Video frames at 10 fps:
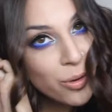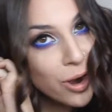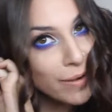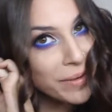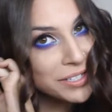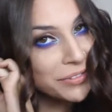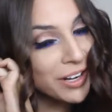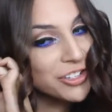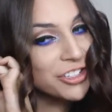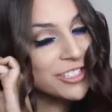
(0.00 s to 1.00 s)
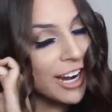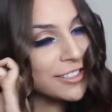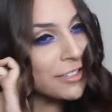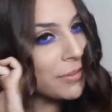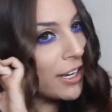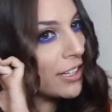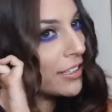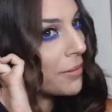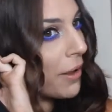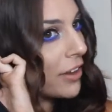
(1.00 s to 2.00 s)
One of my best friends just texted me
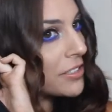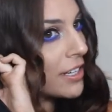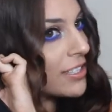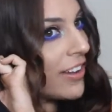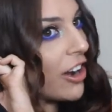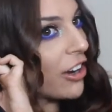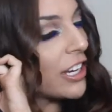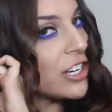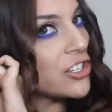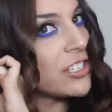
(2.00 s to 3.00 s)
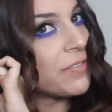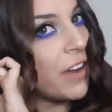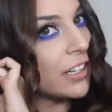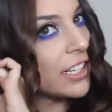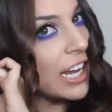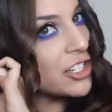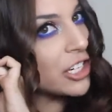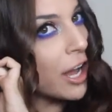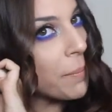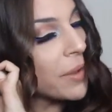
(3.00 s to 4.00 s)
about Sons of Anarchy. She's finally
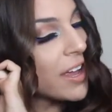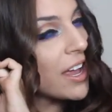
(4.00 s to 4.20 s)
catching up,